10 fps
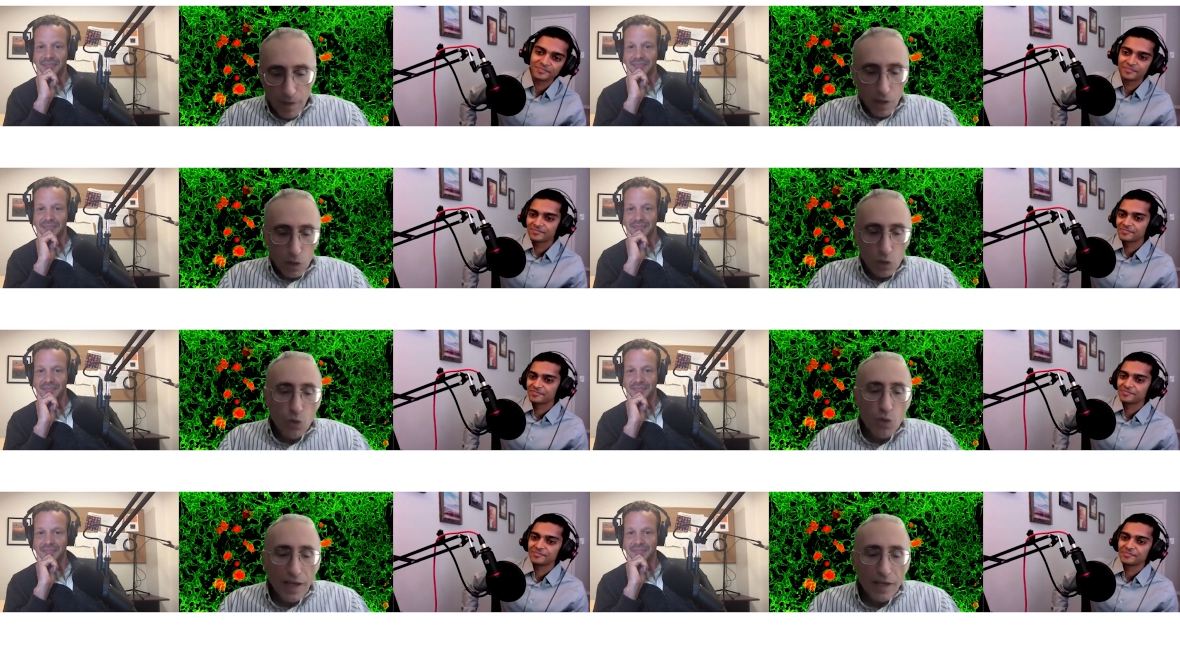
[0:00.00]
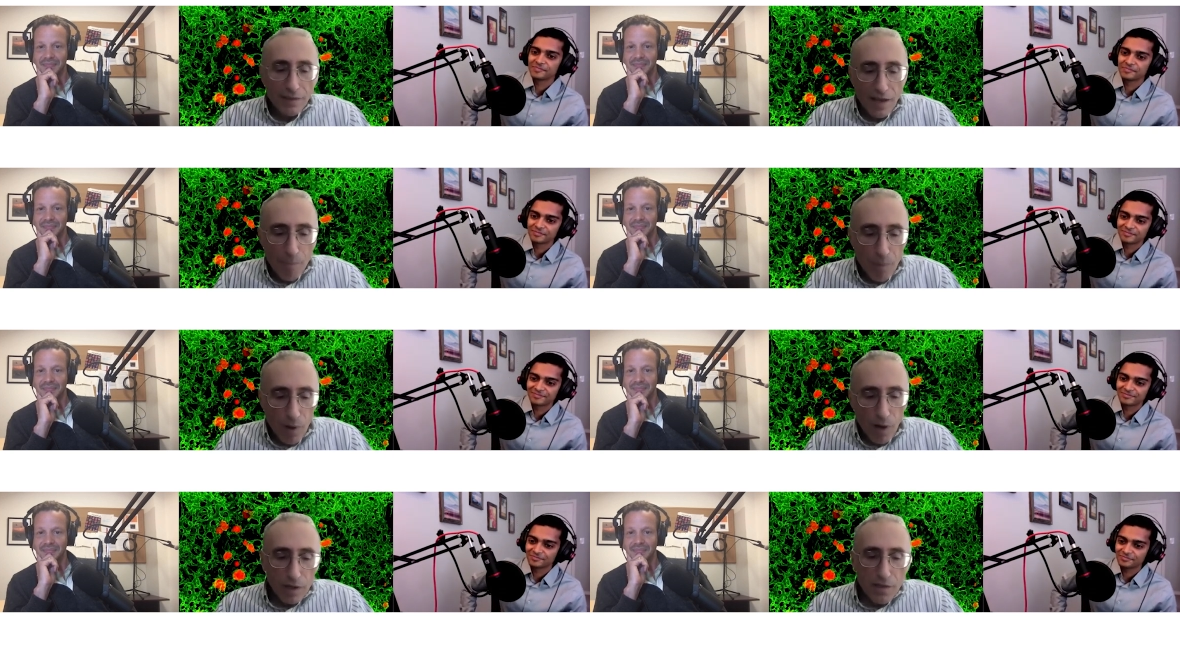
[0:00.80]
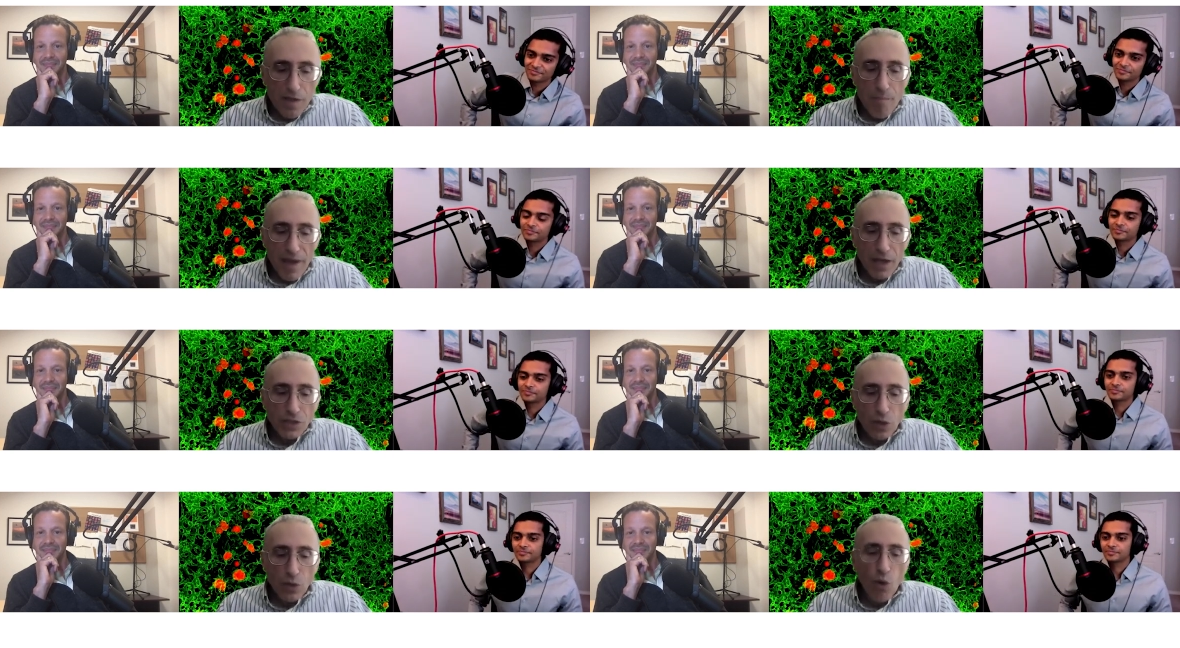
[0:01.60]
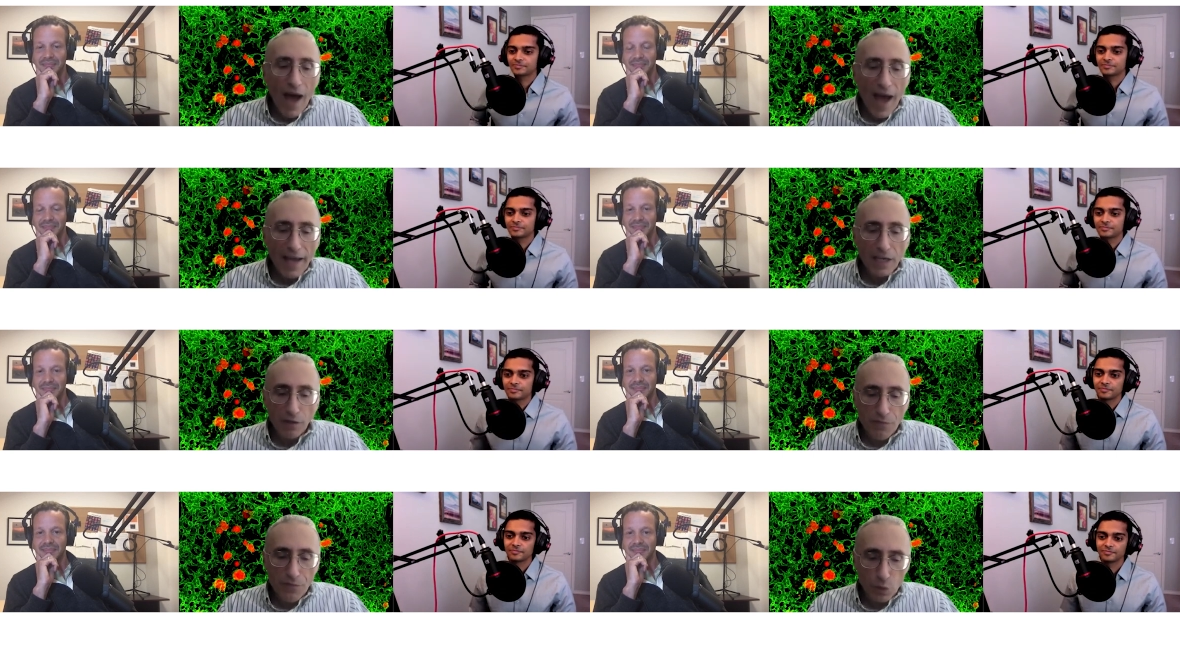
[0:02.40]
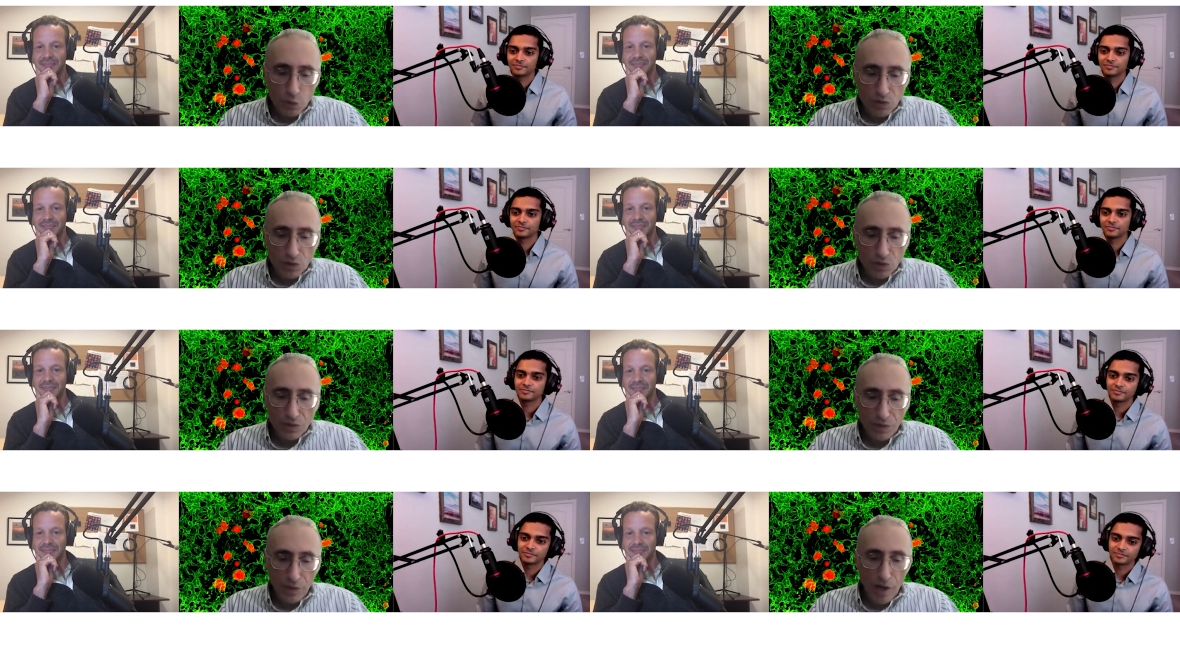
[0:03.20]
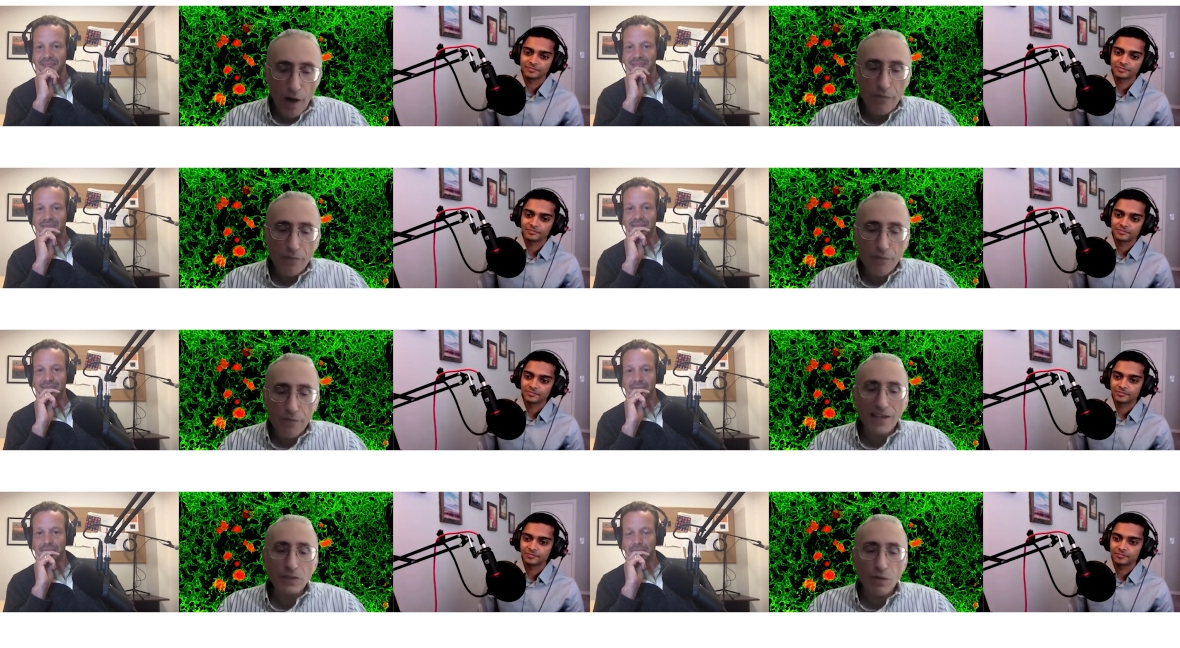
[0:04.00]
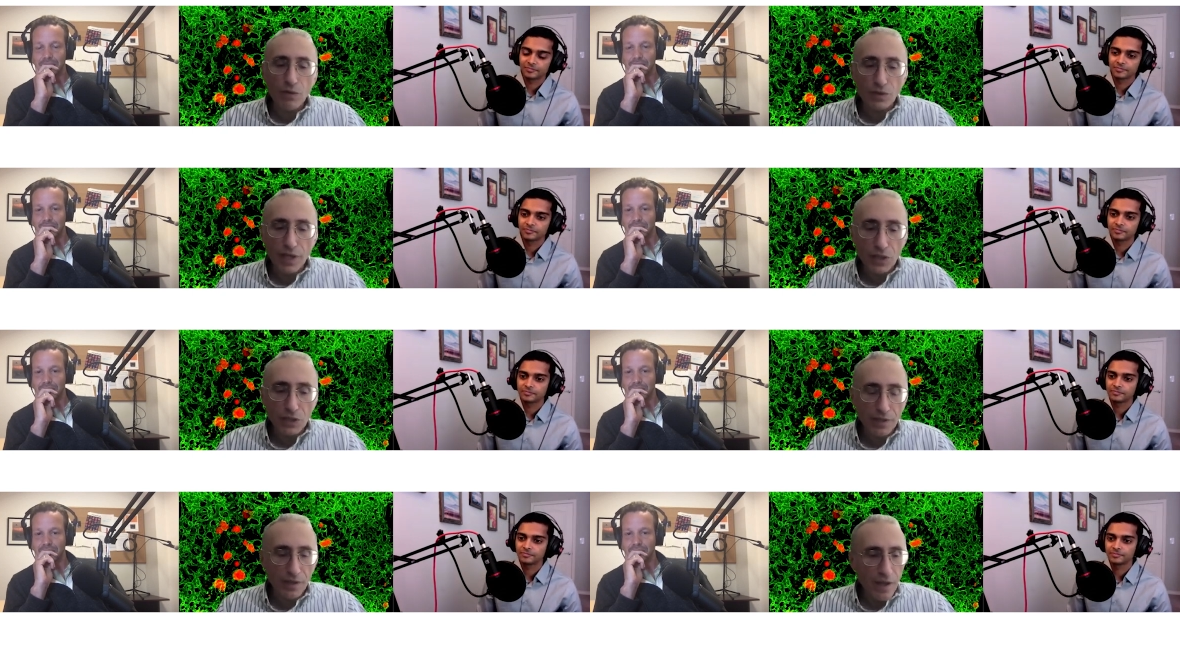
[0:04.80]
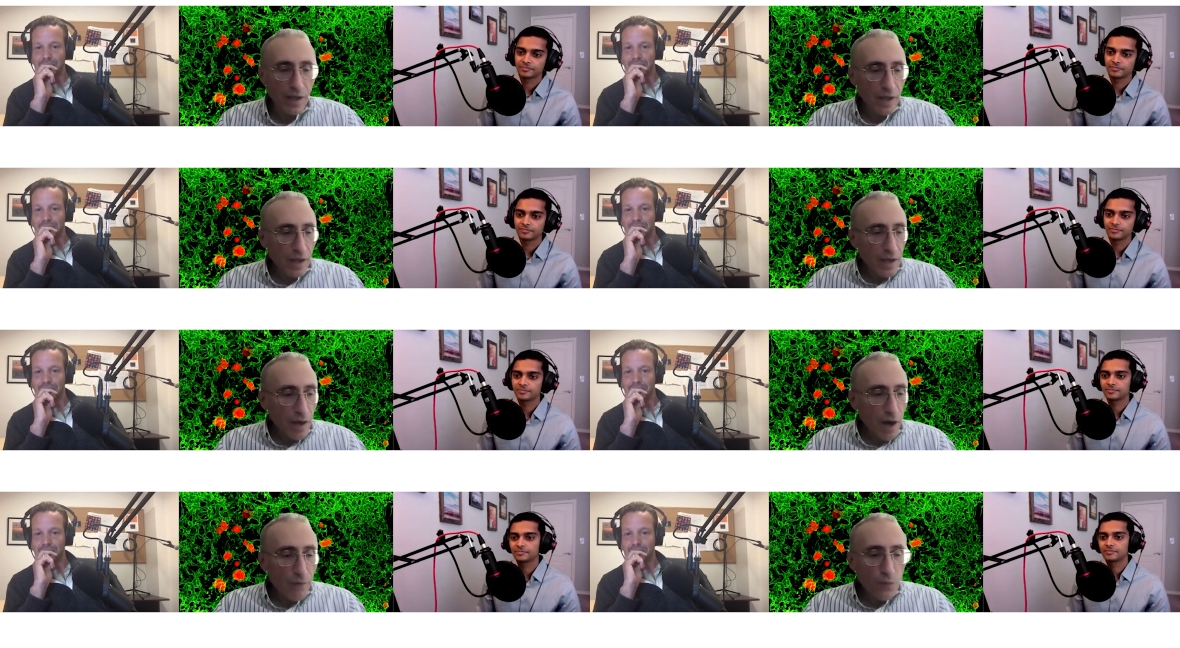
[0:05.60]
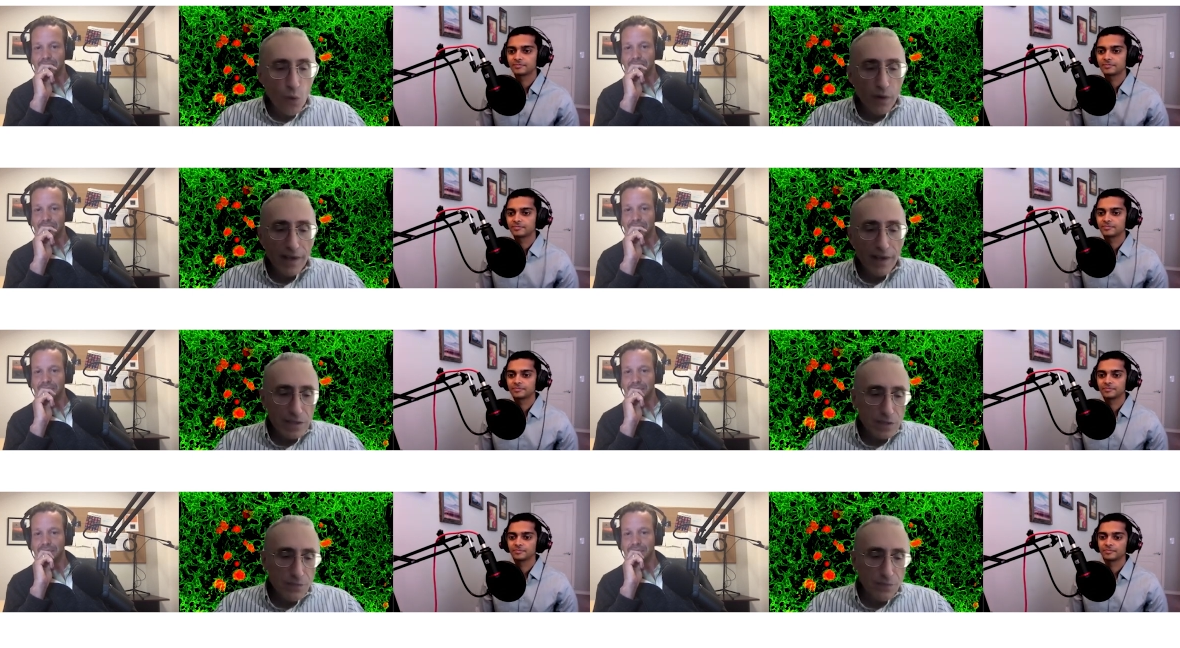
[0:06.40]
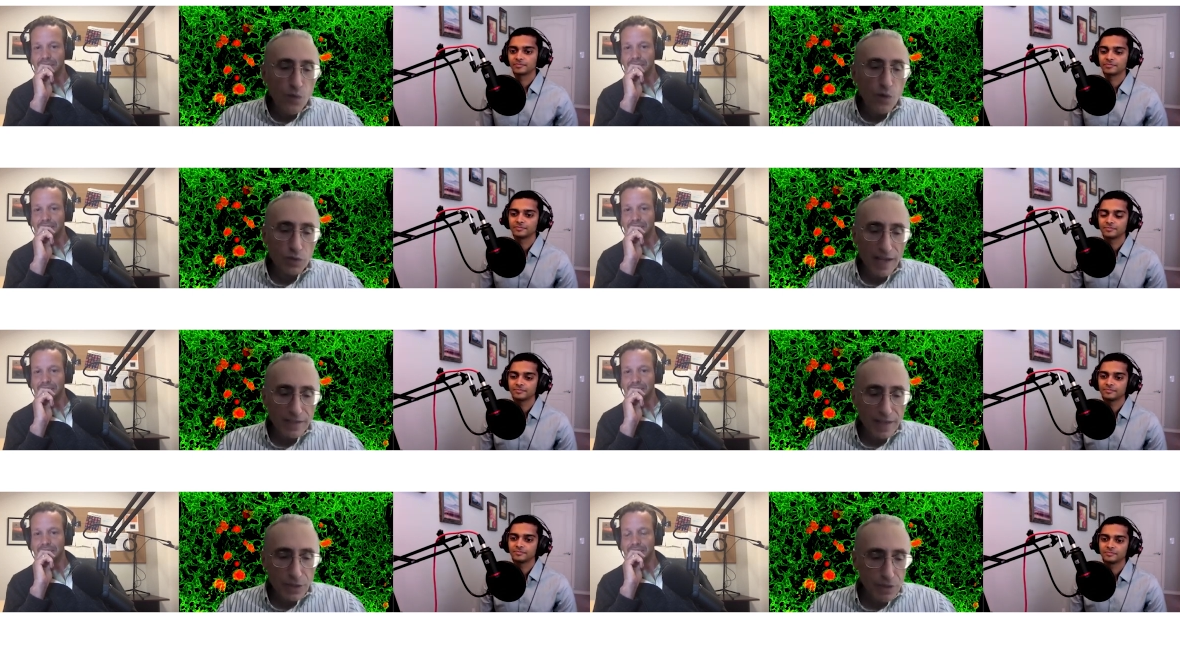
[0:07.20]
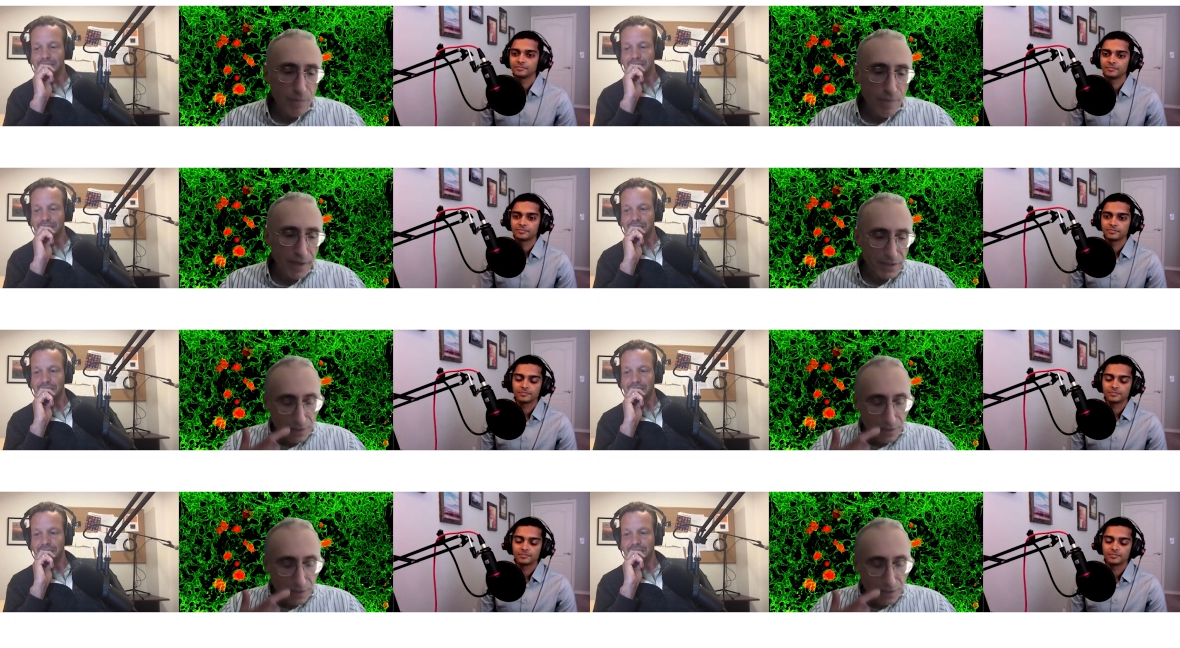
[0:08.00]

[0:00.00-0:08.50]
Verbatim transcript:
Speaker 1: you hit upon the major low-hanging fruits of vascularization of organs for translational medicine.